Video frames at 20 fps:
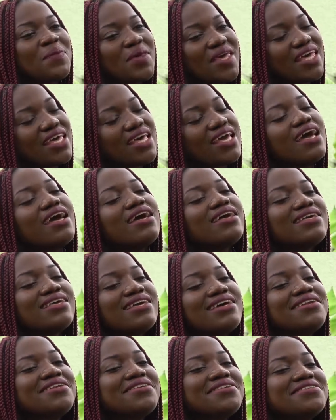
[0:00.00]
man.
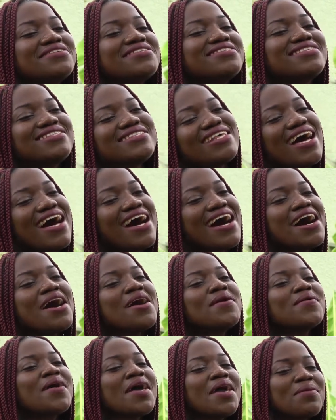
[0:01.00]
You know,
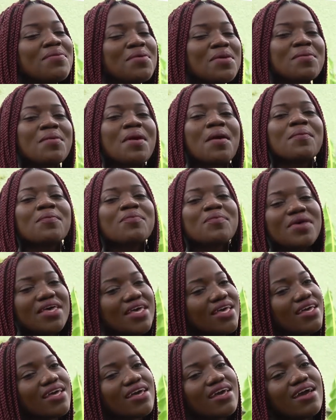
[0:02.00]
sound, baby, my
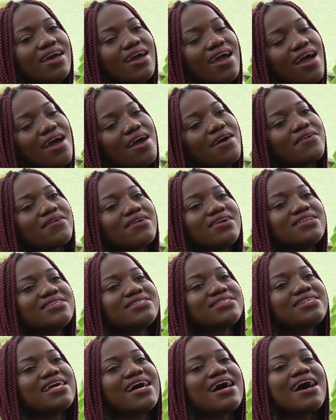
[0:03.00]
man.
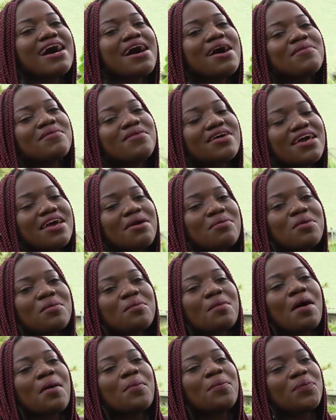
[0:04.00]
Gonna sound,
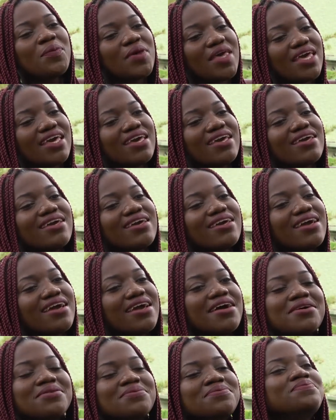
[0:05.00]
baby, my
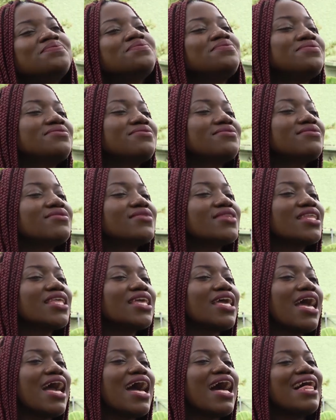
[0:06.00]

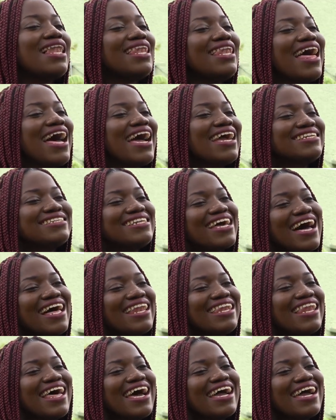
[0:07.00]
man. Like that,